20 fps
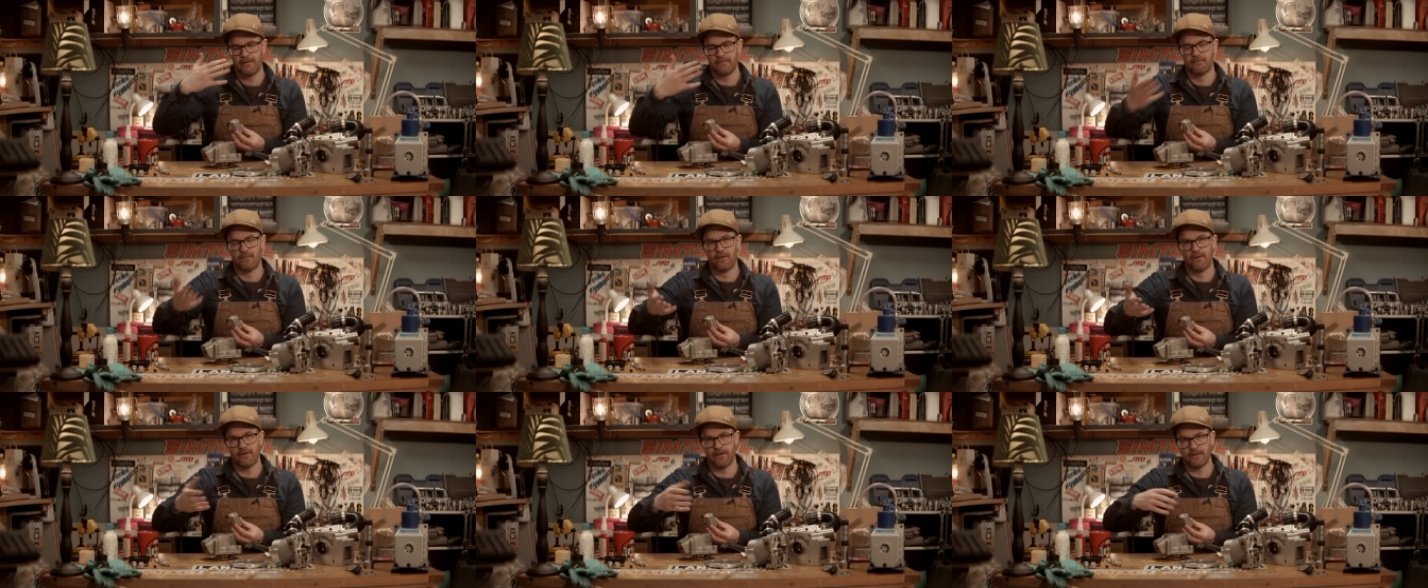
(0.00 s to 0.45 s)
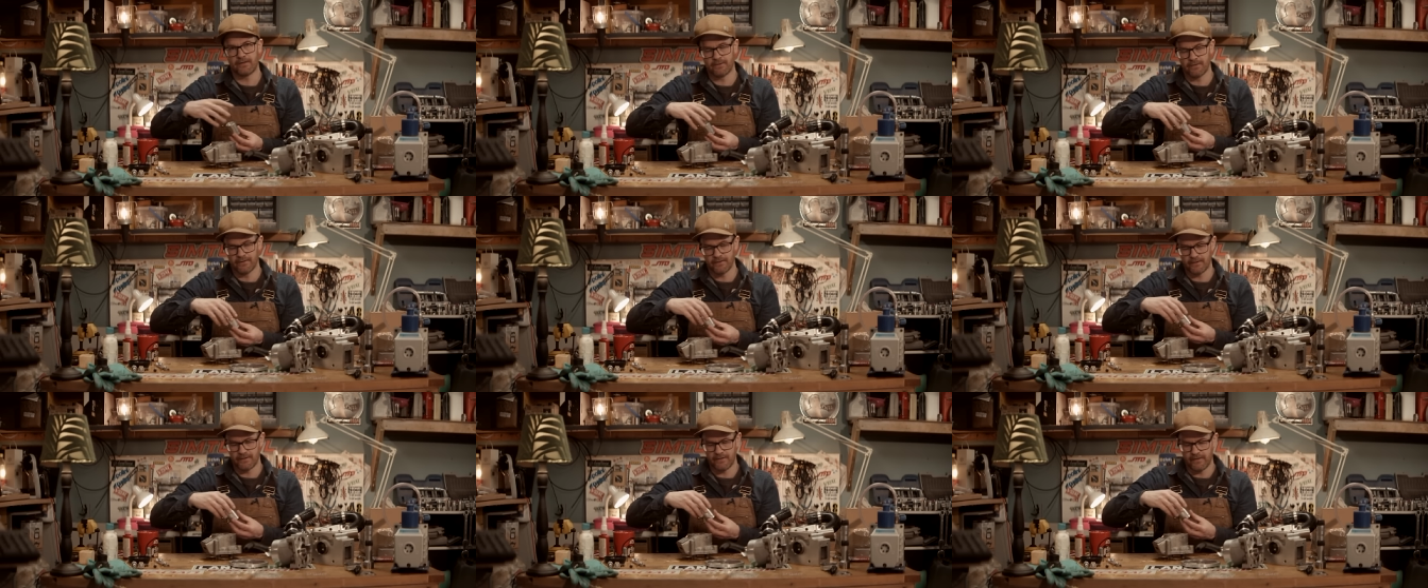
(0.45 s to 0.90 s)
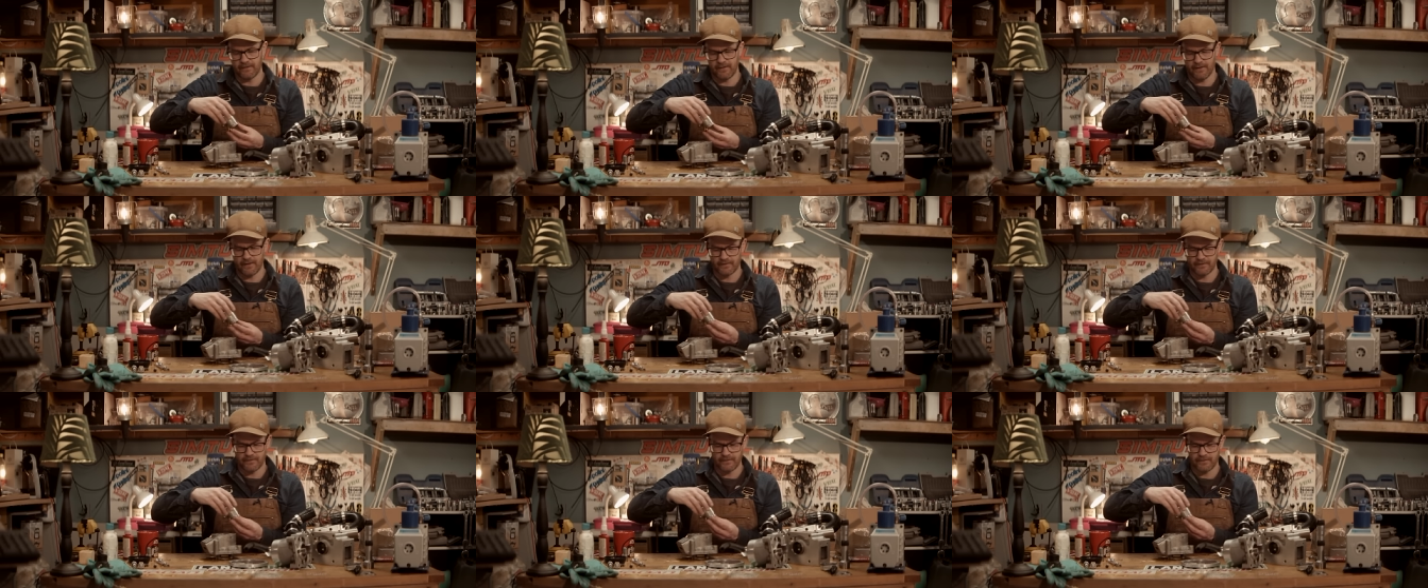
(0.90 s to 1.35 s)
more exhaust
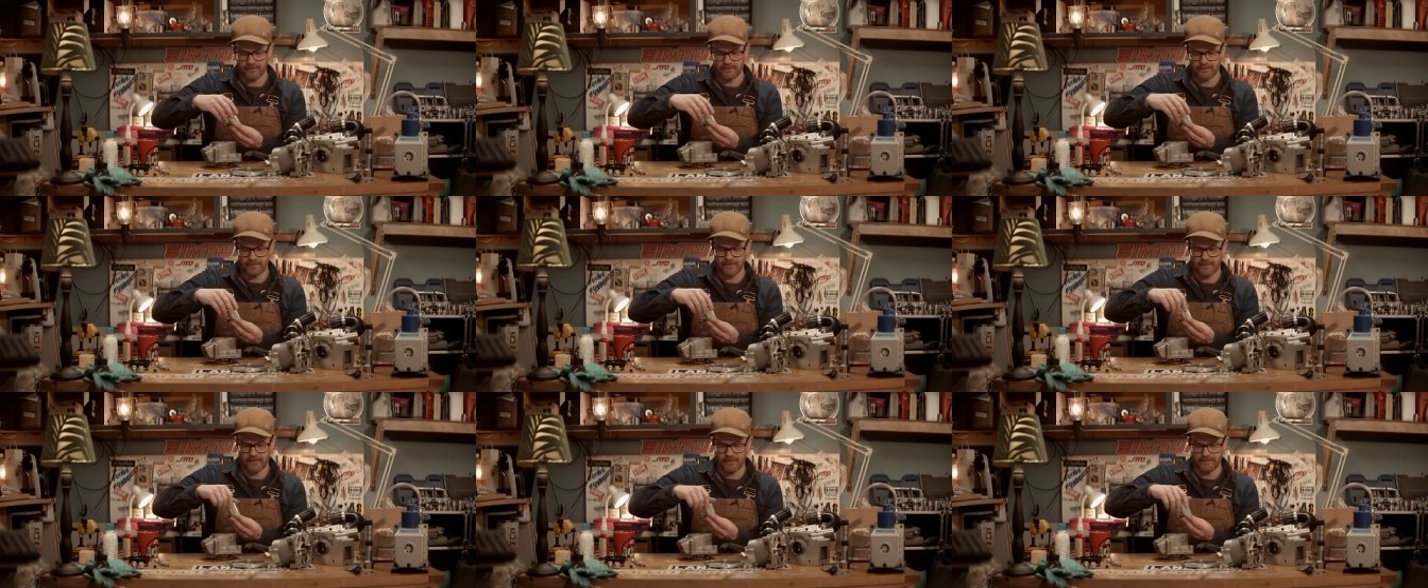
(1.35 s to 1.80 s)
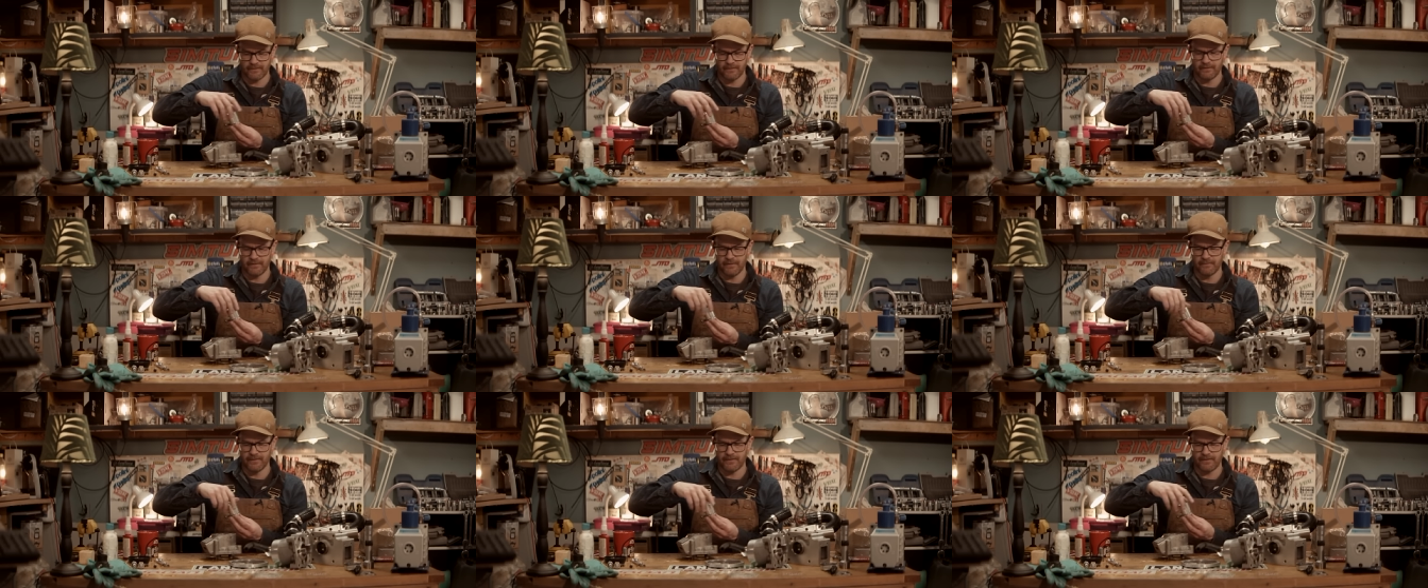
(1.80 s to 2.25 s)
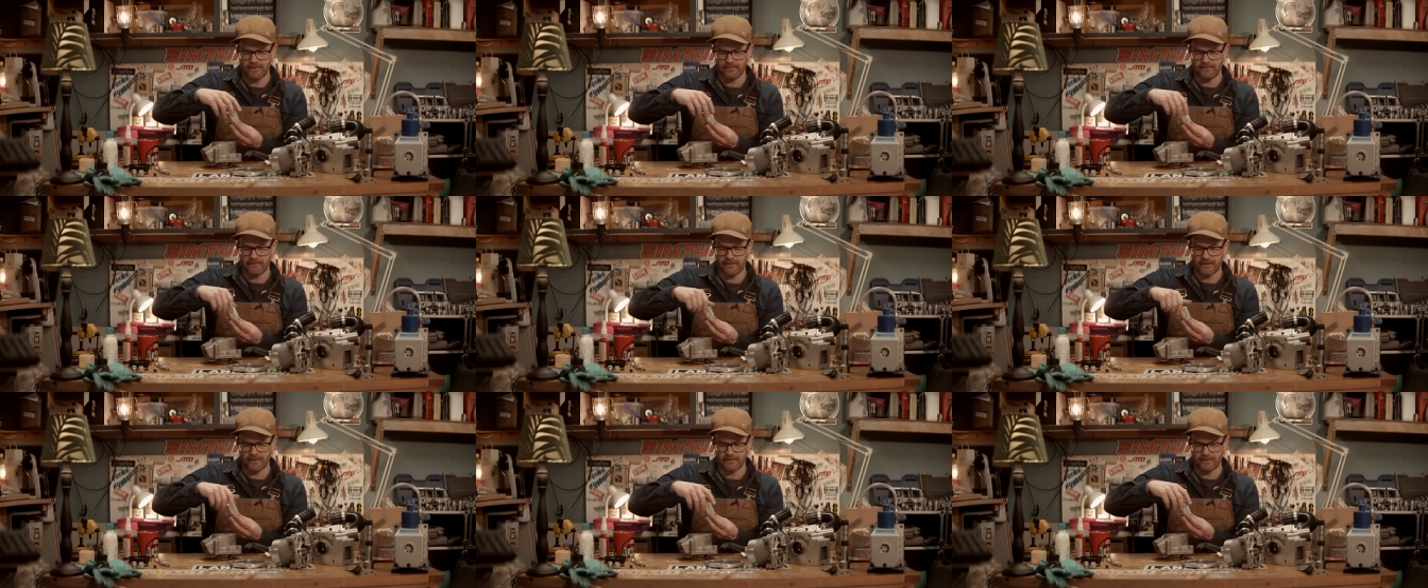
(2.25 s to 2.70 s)
area because uh, the limiting
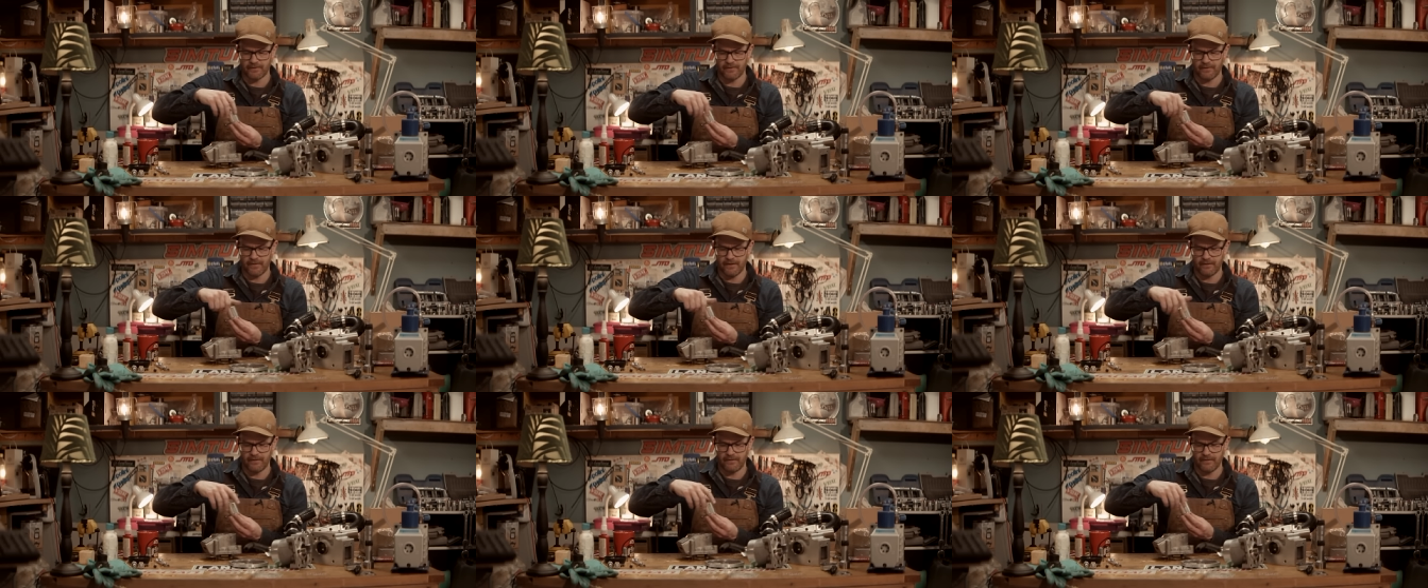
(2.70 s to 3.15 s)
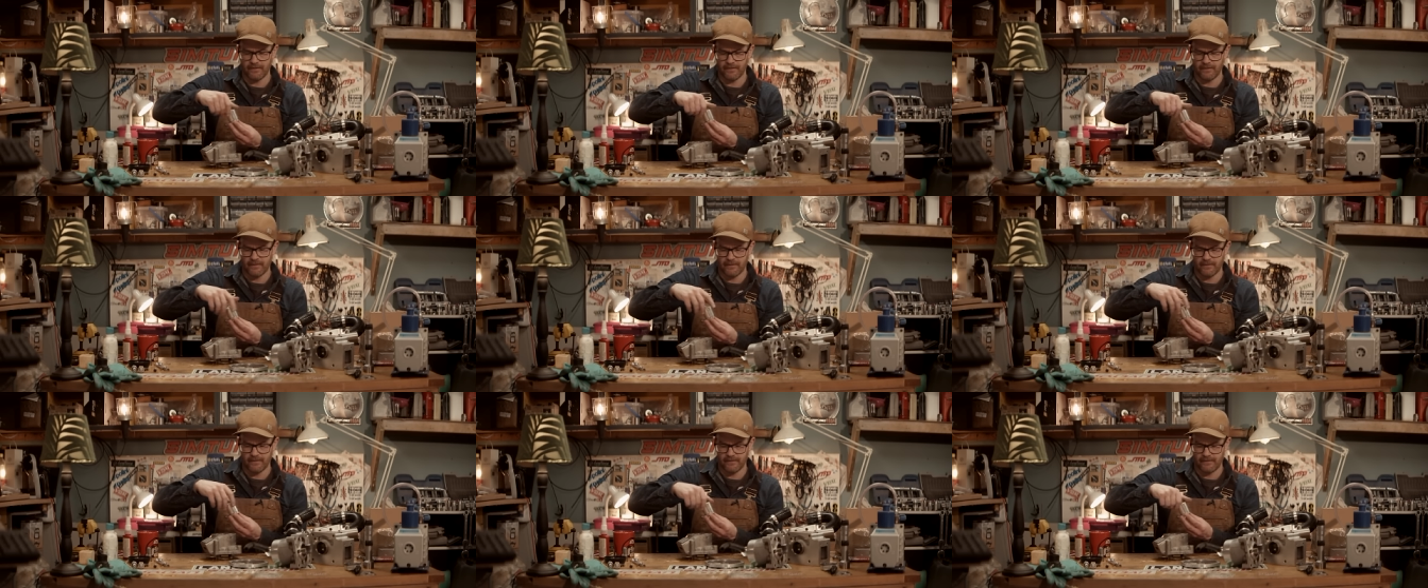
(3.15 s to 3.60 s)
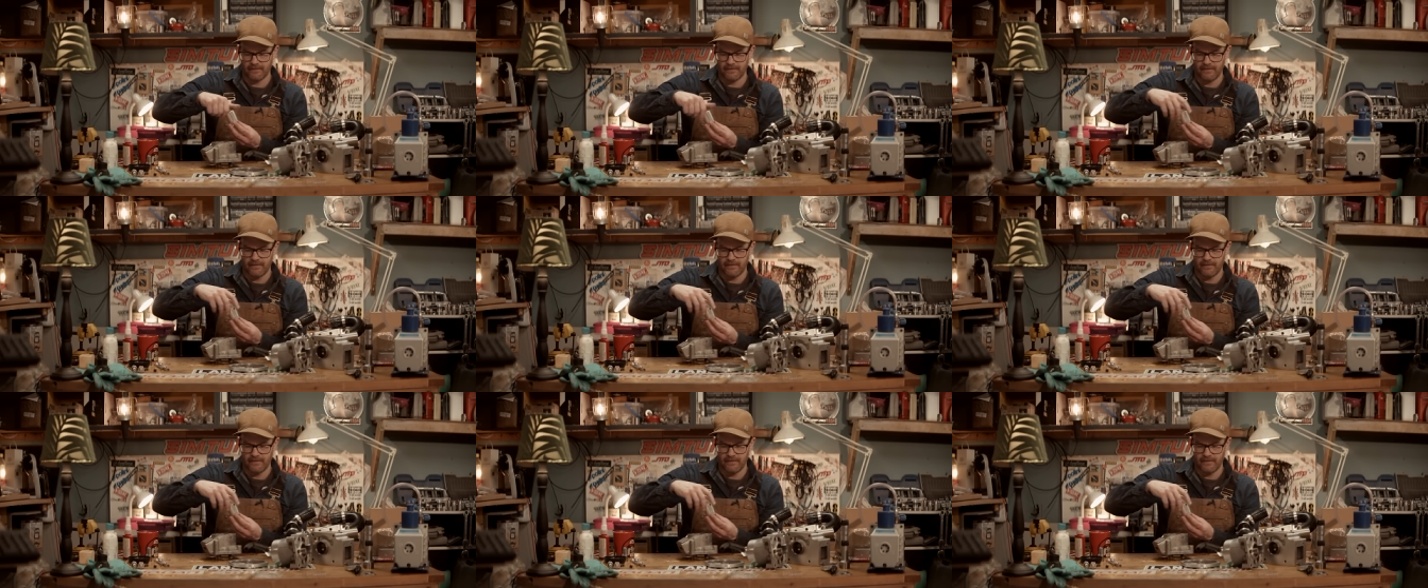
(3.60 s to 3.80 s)
factor in uh,